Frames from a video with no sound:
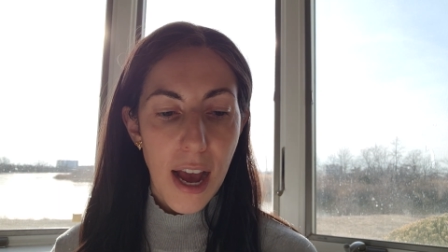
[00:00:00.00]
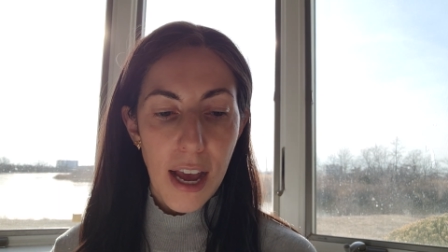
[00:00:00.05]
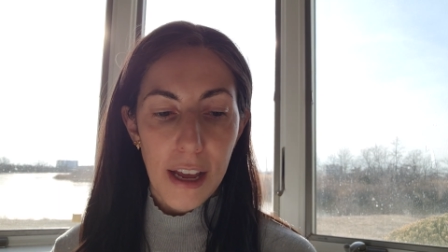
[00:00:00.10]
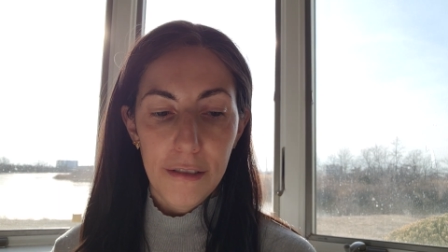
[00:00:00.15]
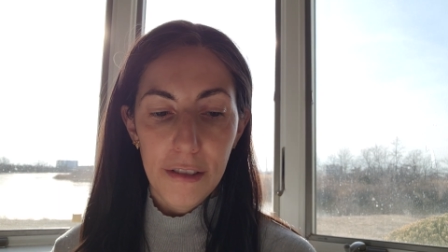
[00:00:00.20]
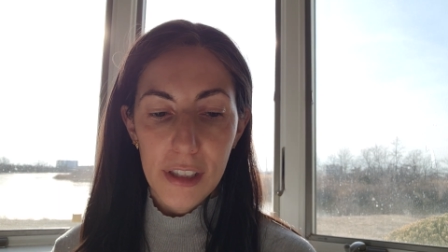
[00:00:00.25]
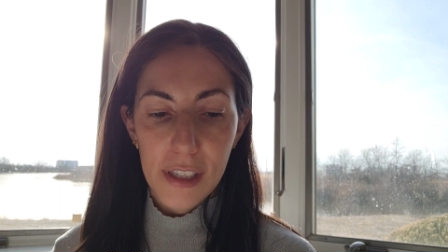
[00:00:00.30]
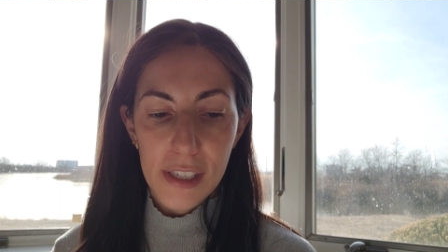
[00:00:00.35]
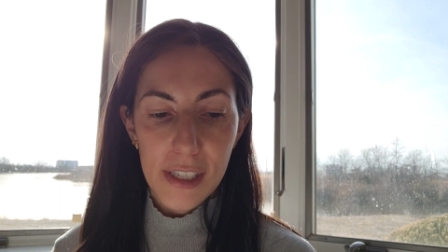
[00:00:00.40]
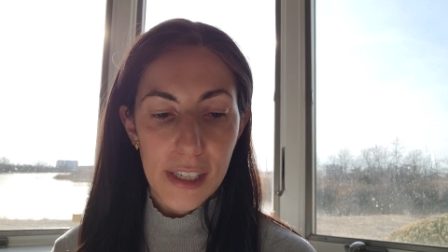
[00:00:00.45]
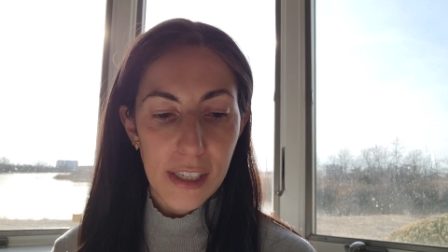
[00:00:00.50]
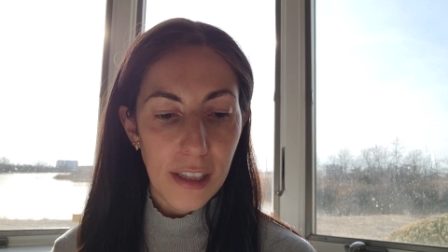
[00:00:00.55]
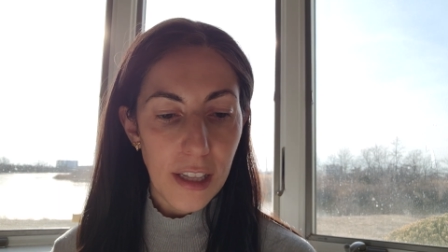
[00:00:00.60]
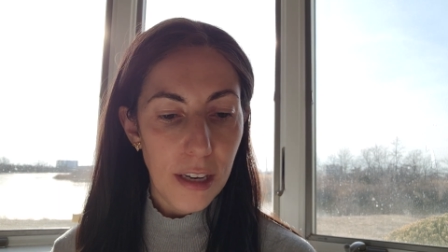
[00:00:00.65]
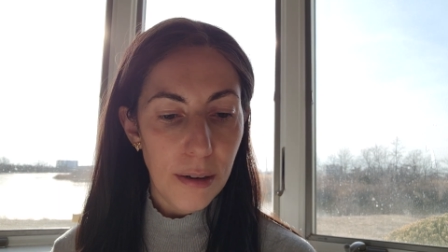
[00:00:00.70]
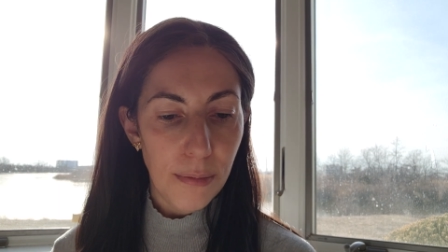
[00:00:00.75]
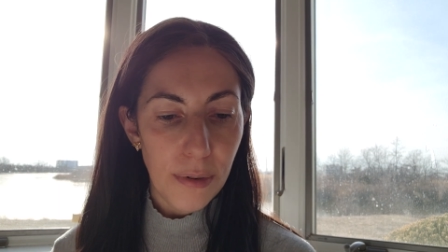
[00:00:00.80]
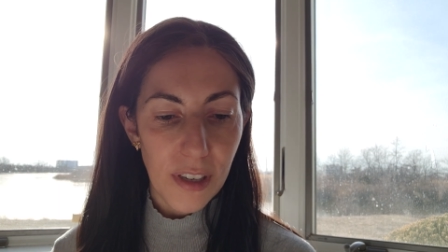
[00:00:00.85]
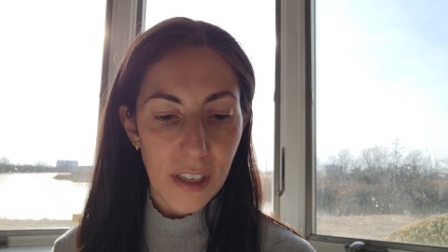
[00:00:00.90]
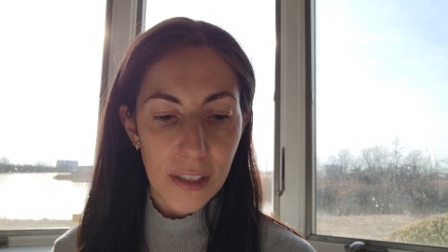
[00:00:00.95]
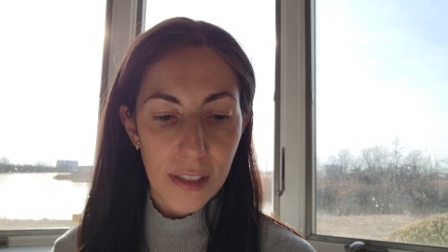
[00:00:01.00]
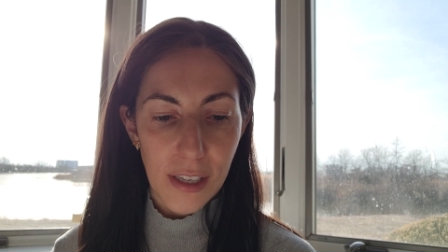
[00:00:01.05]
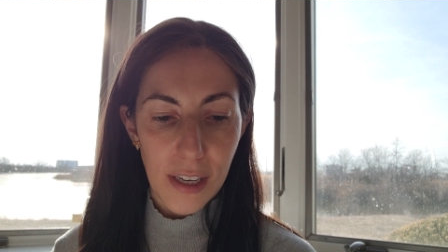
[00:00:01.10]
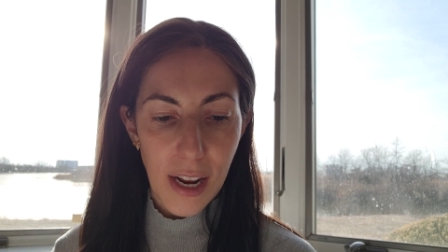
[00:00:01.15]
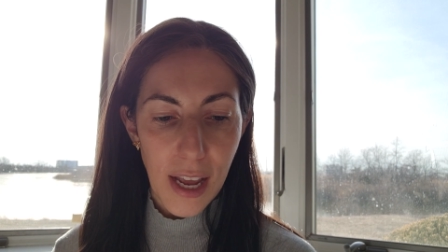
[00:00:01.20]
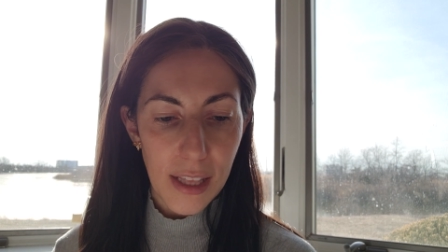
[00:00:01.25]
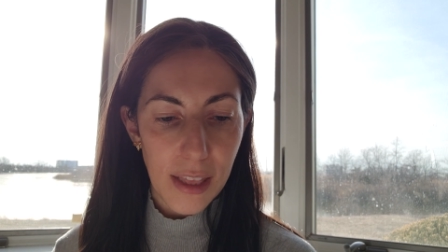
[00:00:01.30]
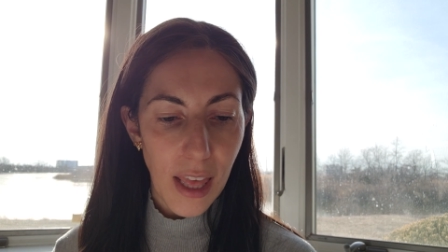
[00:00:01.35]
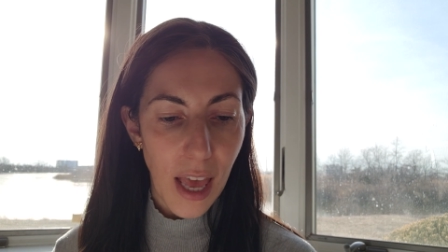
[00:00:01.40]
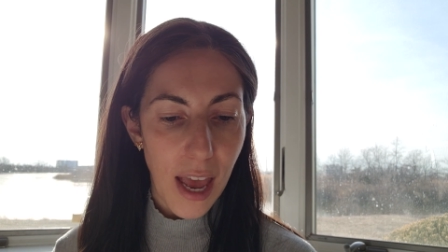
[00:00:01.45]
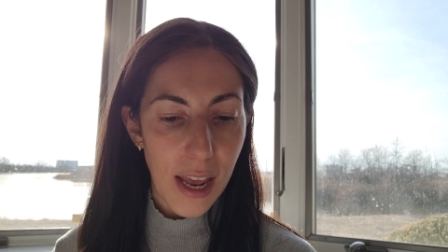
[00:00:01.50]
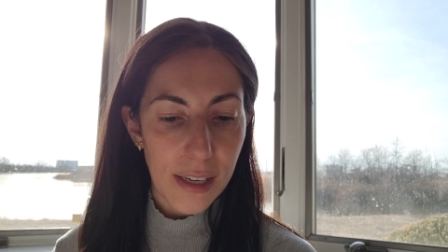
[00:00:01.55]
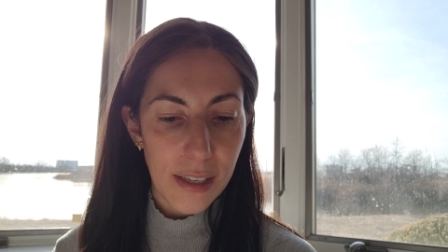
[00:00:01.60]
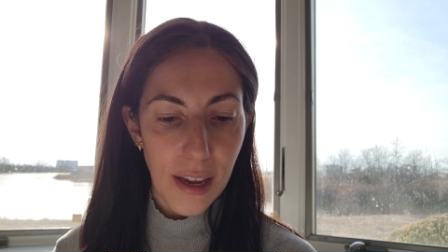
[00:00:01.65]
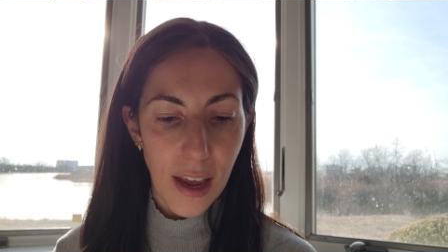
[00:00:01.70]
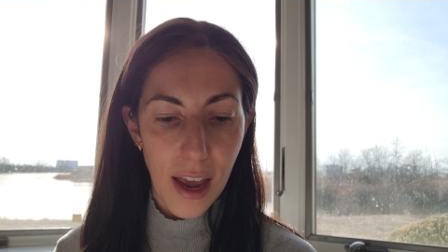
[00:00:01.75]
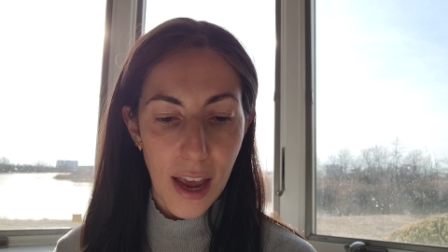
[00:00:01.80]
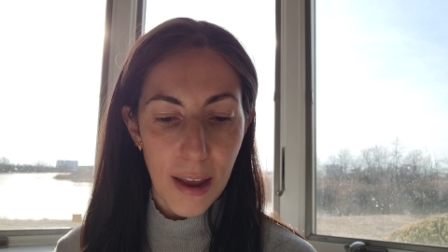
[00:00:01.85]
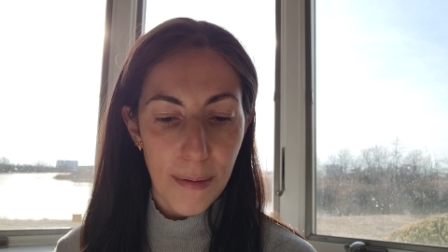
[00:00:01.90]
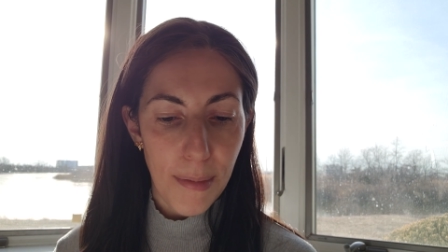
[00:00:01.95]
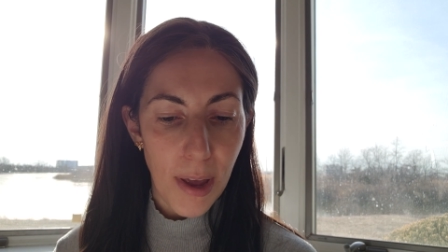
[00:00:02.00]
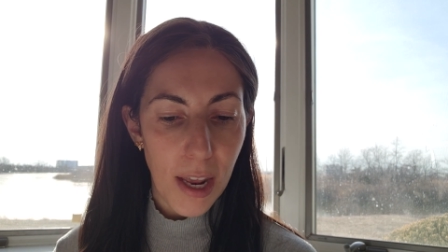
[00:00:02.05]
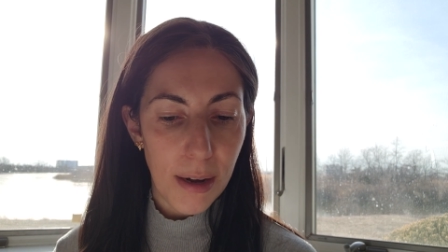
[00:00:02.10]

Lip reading: I was still in prison at that time,